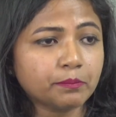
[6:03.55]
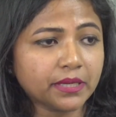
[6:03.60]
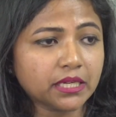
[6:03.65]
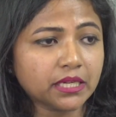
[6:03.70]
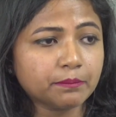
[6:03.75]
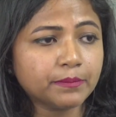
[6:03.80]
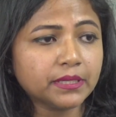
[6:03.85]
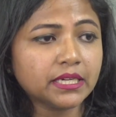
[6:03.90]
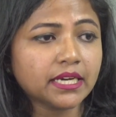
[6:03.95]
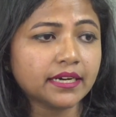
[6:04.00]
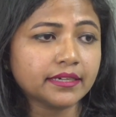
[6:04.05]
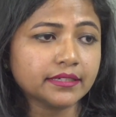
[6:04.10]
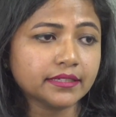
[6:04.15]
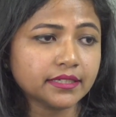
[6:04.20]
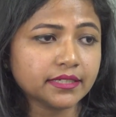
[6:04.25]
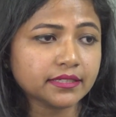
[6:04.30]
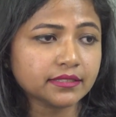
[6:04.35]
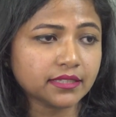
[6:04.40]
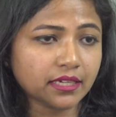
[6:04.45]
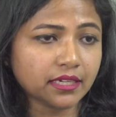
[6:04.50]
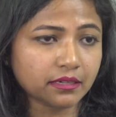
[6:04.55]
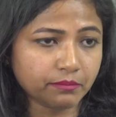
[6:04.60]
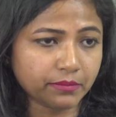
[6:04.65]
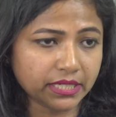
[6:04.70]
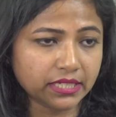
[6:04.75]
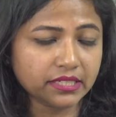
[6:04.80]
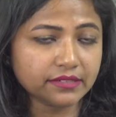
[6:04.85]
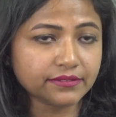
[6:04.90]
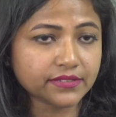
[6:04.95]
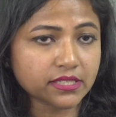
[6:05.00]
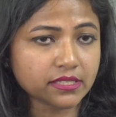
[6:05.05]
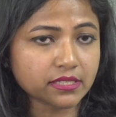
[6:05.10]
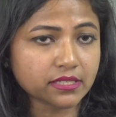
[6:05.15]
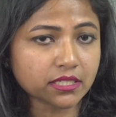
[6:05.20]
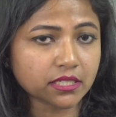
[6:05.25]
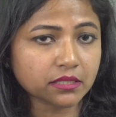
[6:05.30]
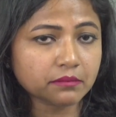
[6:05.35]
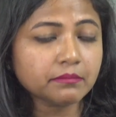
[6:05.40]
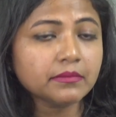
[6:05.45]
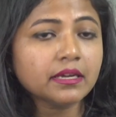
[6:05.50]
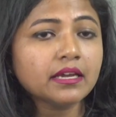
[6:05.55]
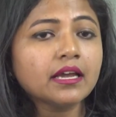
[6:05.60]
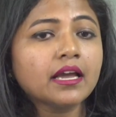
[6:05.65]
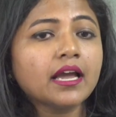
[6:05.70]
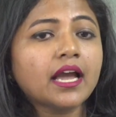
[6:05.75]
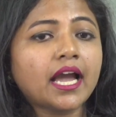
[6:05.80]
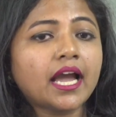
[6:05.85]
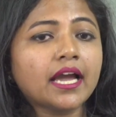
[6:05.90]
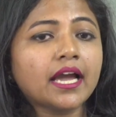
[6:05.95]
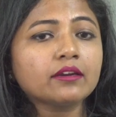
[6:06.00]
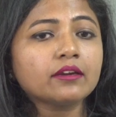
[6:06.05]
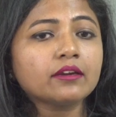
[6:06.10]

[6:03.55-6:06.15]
people under their belief system, and